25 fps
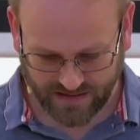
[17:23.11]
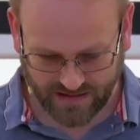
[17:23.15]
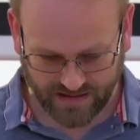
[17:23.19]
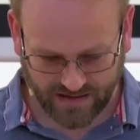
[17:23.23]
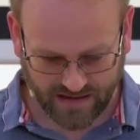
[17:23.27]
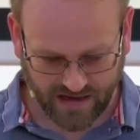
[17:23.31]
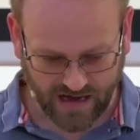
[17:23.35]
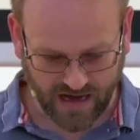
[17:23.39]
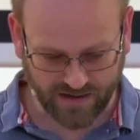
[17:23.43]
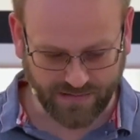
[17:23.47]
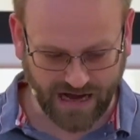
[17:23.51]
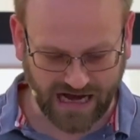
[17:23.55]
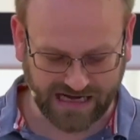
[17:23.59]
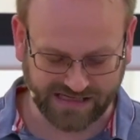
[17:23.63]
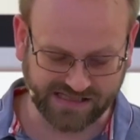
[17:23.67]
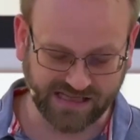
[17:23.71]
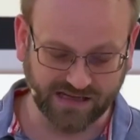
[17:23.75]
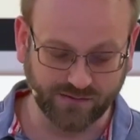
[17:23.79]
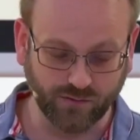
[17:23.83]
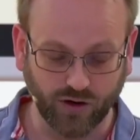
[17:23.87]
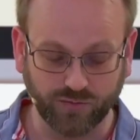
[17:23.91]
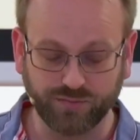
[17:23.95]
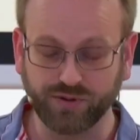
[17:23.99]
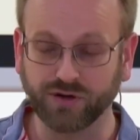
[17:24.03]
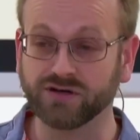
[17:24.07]
Actually,
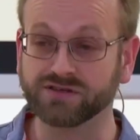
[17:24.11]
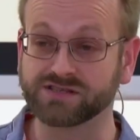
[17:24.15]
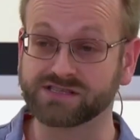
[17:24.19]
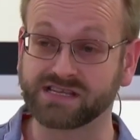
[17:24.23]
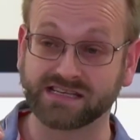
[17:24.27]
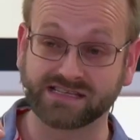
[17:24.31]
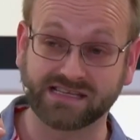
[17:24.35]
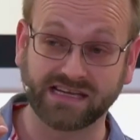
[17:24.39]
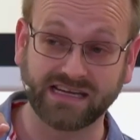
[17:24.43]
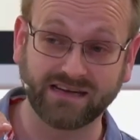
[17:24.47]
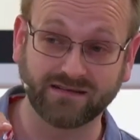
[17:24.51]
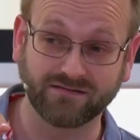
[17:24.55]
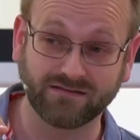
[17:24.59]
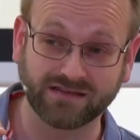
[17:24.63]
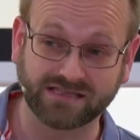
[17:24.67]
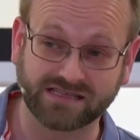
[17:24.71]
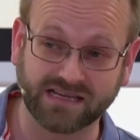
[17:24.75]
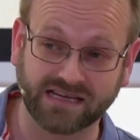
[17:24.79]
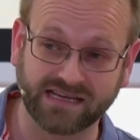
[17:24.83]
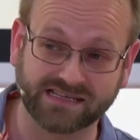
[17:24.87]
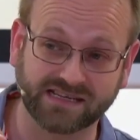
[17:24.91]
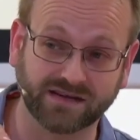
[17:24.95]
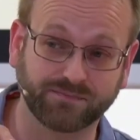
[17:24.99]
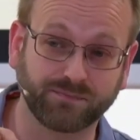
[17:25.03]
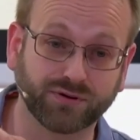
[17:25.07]
what Paul says here is
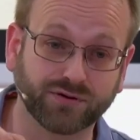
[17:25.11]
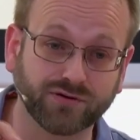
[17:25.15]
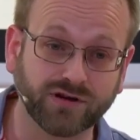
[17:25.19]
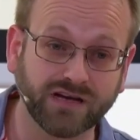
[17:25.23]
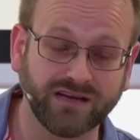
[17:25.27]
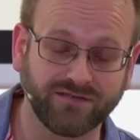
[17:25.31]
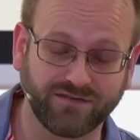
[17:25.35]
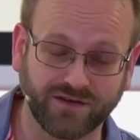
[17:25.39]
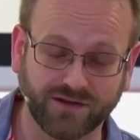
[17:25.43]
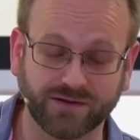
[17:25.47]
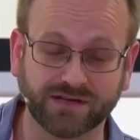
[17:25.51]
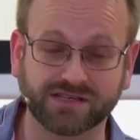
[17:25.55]
a preview.